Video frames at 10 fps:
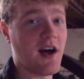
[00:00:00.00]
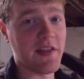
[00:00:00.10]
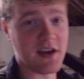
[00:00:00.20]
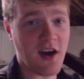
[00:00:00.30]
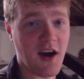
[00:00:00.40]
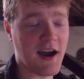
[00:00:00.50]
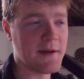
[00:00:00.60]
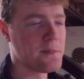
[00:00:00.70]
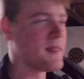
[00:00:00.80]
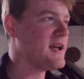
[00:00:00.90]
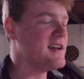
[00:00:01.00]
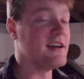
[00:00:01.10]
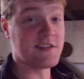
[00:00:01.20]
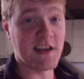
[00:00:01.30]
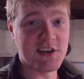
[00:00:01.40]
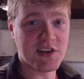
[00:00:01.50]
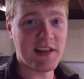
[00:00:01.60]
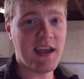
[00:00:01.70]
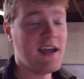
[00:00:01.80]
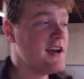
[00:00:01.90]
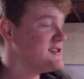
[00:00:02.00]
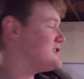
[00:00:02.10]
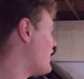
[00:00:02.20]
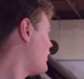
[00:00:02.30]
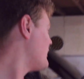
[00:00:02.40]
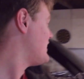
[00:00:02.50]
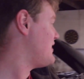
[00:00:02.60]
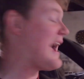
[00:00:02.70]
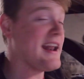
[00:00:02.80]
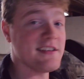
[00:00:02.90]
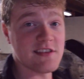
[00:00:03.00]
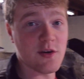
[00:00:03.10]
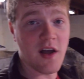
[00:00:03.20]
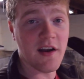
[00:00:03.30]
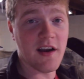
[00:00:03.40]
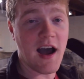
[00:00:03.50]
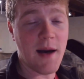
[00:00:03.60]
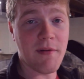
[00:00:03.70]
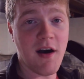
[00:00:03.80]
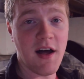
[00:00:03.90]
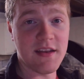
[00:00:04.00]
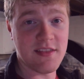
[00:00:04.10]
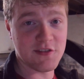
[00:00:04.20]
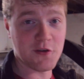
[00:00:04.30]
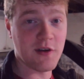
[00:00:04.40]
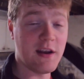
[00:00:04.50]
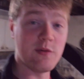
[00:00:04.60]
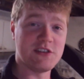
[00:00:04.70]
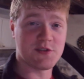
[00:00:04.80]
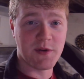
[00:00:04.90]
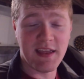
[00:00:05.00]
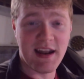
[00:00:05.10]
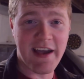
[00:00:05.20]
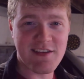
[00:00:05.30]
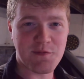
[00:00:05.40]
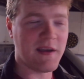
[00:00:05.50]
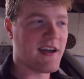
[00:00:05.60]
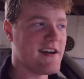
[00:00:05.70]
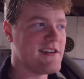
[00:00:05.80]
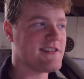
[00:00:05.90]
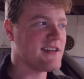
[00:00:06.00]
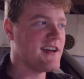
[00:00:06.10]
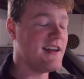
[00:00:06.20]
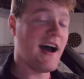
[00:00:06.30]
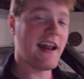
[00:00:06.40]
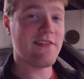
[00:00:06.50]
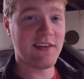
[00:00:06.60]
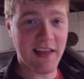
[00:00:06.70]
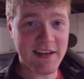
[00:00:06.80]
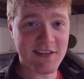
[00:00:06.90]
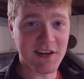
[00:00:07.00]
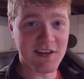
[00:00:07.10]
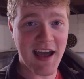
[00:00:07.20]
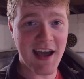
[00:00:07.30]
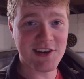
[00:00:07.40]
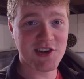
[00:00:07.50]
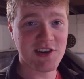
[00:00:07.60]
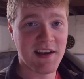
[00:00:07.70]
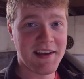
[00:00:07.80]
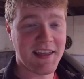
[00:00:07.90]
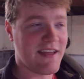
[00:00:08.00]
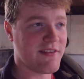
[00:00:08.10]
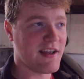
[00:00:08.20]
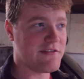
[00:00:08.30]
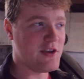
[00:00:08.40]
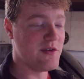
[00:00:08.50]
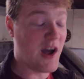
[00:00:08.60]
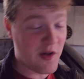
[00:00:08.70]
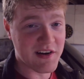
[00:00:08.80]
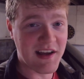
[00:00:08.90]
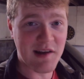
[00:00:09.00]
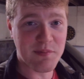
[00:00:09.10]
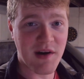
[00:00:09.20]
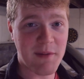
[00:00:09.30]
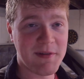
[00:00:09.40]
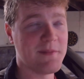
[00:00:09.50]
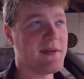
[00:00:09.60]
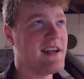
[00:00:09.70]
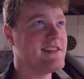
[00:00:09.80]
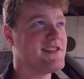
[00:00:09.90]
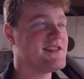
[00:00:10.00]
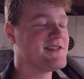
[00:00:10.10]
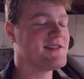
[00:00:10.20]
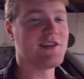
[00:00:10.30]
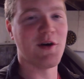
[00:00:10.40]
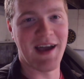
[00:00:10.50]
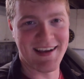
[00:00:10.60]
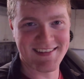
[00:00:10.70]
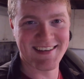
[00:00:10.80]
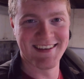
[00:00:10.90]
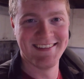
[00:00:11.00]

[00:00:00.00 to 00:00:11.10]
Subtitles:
on the car, essentially. So that is no longer up on the screen, which is really nice because not having lights on your dash, even if you know they're not a problem, is so nice.